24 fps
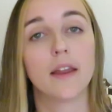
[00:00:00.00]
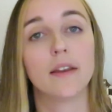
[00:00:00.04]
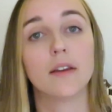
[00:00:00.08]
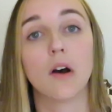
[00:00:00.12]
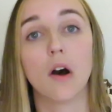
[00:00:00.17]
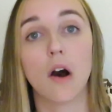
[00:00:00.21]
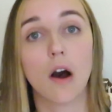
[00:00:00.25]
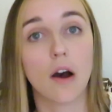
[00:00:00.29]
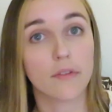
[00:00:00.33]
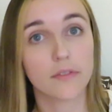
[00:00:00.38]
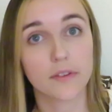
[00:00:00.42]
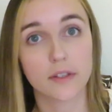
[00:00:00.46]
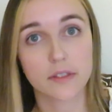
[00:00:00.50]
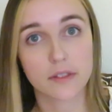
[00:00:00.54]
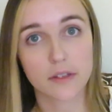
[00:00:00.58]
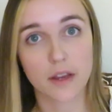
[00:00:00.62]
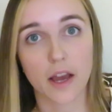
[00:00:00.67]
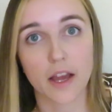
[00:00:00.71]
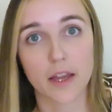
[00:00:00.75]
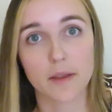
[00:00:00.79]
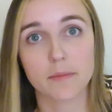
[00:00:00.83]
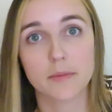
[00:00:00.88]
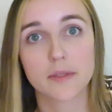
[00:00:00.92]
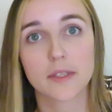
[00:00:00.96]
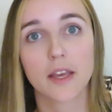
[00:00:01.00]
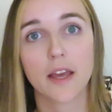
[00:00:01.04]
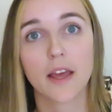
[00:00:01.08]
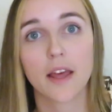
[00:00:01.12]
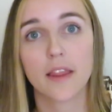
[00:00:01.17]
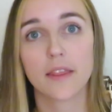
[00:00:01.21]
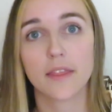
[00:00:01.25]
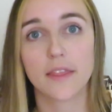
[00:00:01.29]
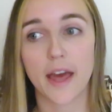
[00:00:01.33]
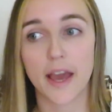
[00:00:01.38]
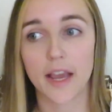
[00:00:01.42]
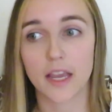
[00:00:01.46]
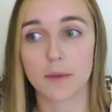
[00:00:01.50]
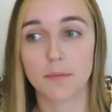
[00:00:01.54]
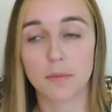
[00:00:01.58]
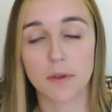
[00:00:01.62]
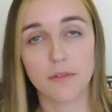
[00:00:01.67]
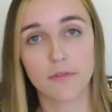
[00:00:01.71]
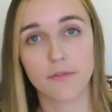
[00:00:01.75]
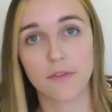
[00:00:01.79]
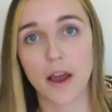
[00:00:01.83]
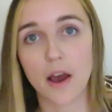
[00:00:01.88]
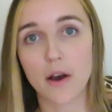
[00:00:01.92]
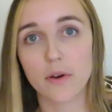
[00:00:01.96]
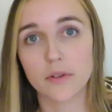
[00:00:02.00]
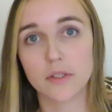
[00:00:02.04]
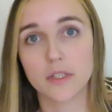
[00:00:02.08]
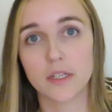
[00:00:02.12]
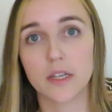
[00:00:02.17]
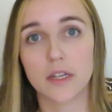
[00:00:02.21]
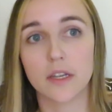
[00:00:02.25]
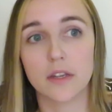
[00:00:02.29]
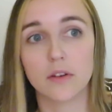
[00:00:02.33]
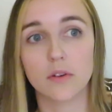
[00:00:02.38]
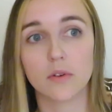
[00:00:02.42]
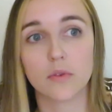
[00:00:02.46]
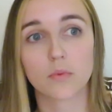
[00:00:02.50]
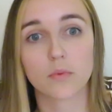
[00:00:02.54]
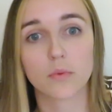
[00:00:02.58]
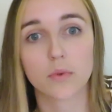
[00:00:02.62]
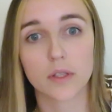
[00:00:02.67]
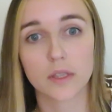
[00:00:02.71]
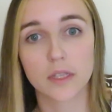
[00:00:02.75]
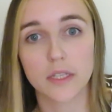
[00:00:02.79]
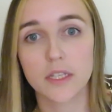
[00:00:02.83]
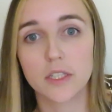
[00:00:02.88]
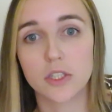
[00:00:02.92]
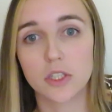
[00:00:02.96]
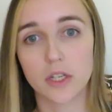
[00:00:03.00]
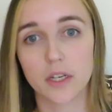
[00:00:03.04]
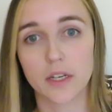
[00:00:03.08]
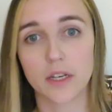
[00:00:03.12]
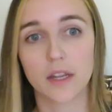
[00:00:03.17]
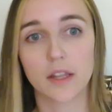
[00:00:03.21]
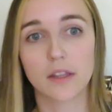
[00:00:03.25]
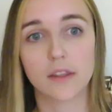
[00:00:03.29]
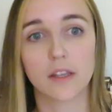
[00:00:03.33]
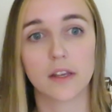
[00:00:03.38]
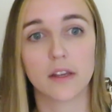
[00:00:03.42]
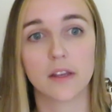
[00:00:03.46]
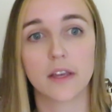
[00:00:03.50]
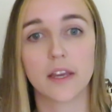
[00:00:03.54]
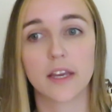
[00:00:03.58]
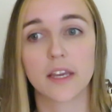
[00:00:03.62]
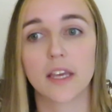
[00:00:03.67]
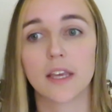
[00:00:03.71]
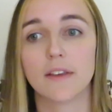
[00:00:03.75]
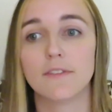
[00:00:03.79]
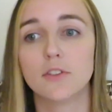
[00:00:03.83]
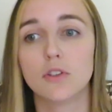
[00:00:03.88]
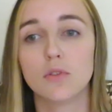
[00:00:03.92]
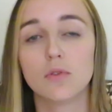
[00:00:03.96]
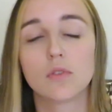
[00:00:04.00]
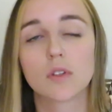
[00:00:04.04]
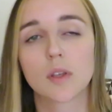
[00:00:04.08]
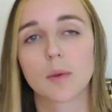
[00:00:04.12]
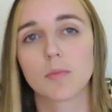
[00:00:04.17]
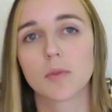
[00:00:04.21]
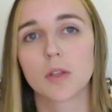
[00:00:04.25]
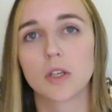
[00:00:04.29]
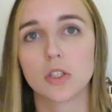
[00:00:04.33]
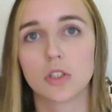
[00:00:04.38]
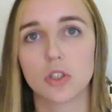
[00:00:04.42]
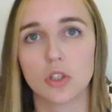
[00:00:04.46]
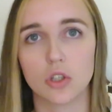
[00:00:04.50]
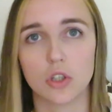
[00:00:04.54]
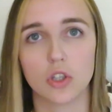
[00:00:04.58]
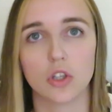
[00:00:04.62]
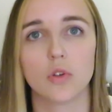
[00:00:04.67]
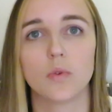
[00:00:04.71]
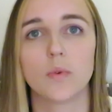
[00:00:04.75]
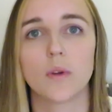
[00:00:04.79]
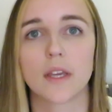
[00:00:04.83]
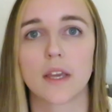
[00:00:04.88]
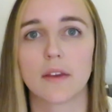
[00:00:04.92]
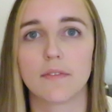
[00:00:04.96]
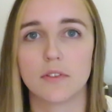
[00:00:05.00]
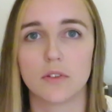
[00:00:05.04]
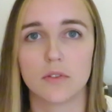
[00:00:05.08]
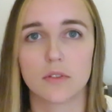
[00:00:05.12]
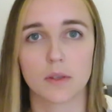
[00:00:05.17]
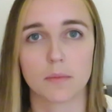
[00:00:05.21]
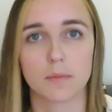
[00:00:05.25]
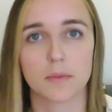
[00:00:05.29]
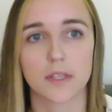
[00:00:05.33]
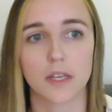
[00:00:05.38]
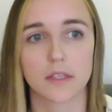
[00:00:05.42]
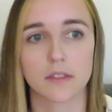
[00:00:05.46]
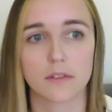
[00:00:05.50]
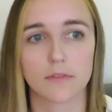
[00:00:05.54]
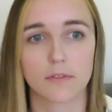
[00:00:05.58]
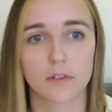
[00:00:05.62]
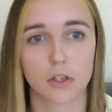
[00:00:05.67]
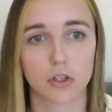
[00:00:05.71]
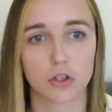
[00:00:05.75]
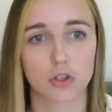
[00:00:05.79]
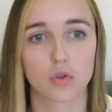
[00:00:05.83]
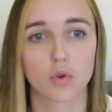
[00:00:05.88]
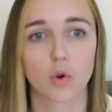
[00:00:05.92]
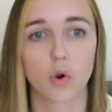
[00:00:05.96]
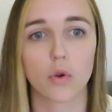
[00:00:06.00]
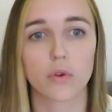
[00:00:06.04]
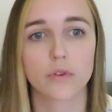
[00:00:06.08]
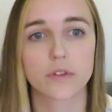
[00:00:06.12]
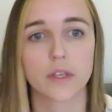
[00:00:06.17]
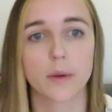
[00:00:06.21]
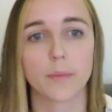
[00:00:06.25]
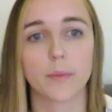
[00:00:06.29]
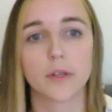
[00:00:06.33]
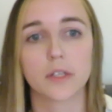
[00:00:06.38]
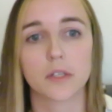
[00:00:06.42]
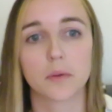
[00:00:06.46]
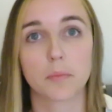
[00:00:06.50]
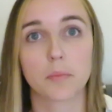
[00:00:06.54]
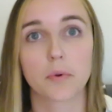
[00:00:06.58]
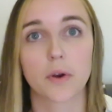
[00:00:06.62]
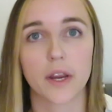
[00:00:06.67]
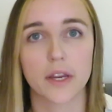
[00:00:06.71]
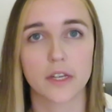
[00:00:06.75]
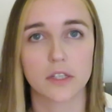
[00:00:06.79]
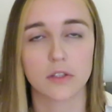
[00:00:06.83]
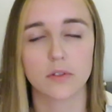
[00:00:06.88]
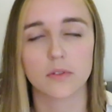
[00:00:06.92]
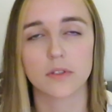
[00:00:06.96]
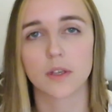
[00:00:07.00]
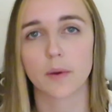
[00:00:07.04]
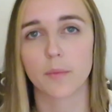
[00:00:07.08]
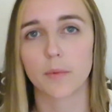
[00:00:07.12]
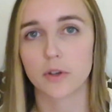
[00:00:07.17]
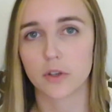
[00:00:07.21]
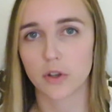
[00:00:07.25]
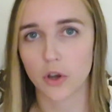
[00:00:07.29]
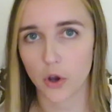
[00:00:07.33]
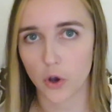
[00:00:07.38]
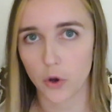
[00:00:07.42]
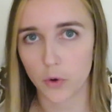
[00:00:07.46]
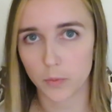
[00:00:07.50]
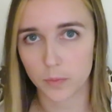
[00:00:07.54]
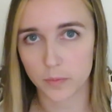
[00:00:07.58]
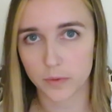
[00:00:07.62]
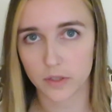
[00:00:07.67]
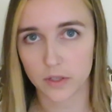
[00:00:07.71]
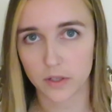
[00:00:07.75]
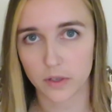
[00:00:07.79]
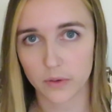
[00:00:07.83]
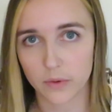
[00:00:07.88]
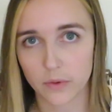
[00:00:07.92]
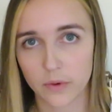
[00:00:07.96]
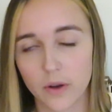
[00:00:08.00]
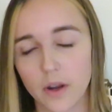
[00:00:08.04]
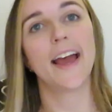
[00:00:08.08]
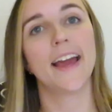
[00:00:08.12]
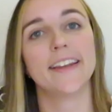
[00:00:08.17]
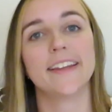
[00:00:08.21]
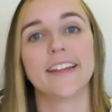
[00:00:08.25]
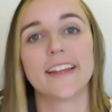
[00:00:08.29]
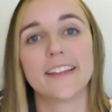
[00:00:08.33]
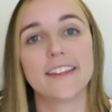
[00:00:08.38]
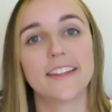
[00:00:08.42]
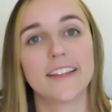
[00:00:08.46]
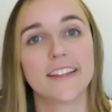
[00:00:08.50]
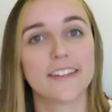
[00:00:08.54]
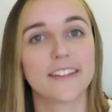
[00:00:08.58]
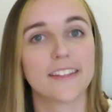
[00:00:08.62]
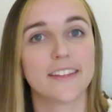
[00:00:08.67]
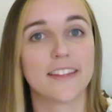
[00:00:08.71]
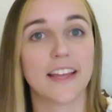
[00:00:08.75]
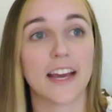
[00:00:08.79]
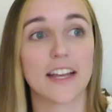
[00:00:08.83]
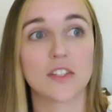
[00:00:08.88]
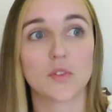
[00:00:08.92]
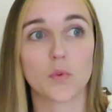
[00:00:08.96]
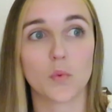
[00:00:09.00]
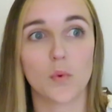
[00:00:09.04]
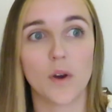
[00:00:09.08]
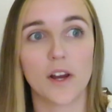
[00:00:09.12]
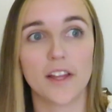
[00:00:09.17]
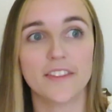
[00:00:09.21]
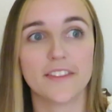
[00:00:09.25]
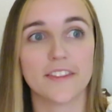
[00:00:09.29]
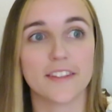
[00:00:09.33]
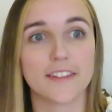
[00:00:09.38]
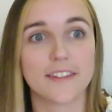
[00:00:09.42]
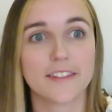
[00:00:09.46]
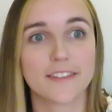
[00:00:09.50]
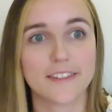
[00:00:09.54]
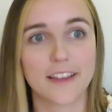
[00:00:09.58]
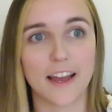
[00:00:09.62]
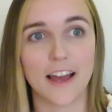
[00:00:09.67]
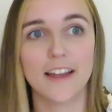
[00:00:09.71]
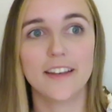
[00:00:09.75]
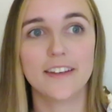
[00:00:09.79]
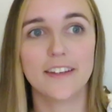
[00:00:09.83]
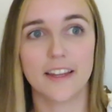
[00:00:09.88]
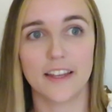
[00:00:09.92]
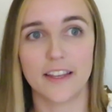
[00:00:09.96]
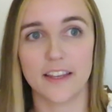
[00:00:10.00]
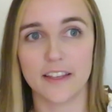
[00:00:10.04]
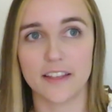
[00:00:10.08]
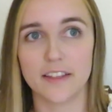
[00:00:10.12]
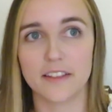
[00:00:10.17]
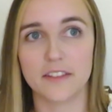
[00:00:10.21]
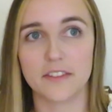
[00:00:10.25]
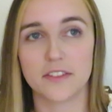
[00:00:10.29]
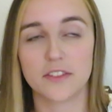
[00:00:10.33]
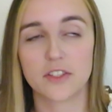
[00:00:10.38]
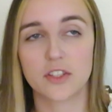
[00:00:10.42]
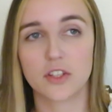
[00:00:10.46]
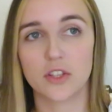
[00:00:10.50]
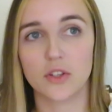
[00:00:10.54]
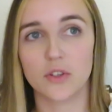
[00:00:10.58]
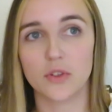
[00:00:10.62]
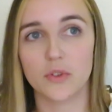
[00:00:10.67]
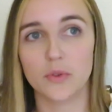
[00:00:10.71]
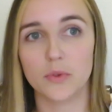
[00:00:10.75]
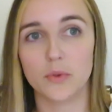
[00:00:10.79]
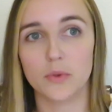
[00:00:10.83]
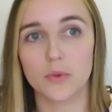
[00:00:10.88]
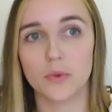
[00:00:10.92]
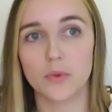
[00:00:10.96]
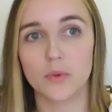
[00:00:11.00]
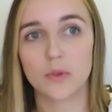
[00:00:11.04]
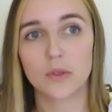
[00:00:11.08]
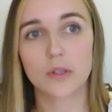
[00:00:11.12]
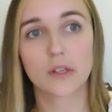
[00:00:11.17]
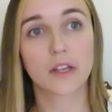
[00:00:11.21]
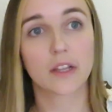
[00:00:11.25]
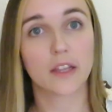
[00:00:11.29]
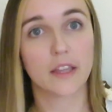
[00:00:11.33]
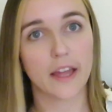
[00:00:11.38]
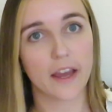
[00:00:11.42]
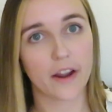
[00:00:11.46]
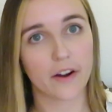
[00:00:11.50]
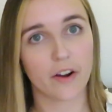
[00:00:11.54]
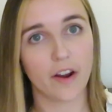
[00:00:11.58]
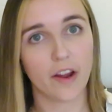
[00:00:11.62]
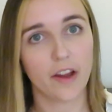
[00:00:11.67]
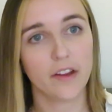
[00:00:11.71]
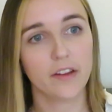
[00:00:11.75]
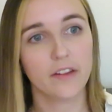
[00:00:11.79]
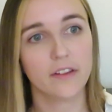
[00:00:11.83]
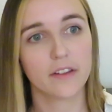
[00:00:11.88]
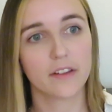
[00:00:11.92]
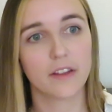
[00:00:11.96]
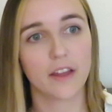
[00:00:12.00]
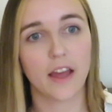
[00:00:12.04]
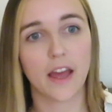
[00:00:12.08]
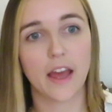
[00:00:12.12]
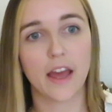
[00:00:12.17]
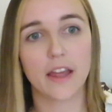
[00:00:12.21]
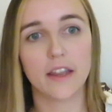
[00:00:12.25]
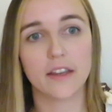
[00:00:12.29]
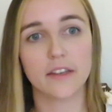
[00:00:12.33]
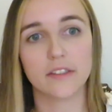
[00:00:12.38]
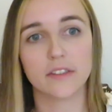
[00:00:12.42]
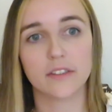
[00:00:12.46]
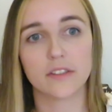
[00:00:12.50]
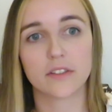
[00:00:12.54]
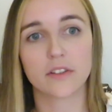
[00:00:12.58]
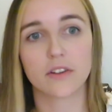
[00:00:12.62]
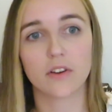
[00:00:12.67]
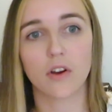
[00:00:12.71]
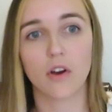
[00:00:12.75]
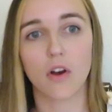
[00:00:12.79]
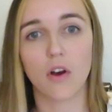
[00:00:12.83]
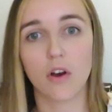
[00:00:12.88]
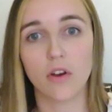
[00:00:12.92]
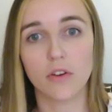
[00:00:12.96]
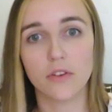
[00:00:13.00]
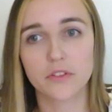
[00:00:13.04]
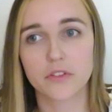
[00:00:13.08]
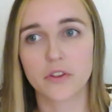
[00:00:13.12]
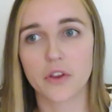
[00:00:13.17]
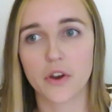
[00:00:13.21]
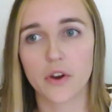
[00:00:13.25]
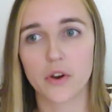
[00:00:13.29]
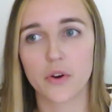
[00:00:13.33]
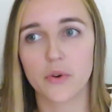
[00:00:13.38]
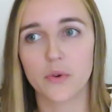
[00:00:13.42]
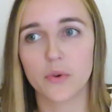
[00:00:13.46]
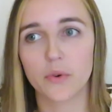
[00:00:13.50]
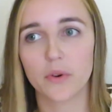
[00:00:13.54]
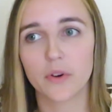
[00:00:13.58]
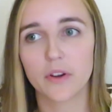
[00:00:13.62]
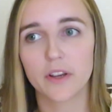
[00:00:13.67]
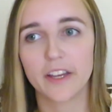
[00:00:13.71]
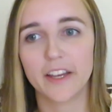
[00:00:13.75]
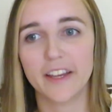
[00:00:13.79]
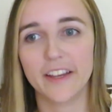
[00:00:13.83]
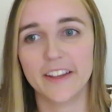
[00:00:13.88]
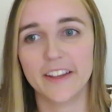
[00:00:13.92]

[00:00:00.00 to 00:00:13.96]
and oftentimes that can be found in religion, that it gives you something to do, it gives you some sense of control, someone to pray to, someone to hope to. And I think that that's what the sun is to Klara, and also